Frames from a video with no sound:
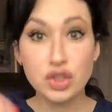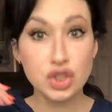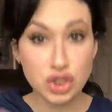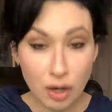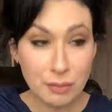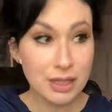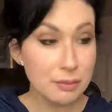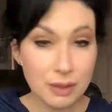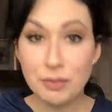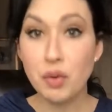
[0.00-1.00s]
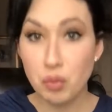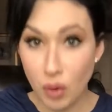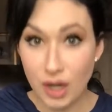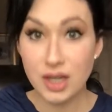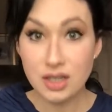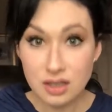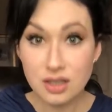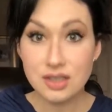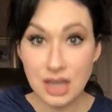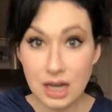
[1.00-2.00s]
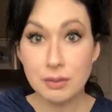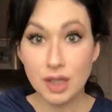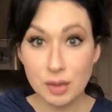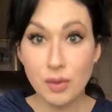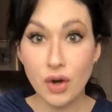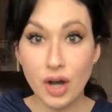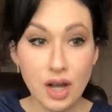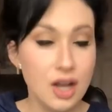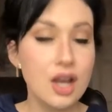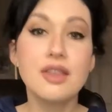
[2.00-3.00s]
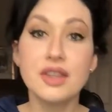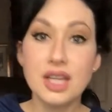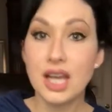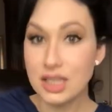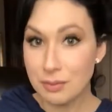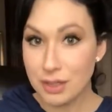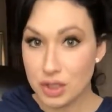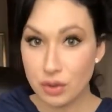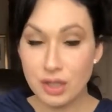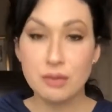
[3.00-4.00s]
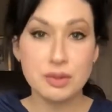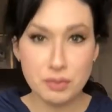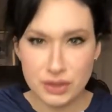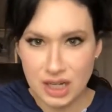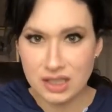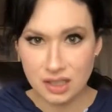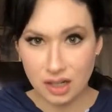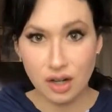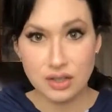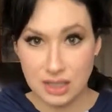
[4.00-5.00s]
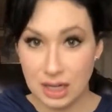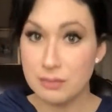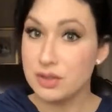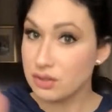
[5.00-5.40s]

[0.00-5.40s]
So many people wanted Sodom and Gomorrah that they had to make sure that it was protected at all times.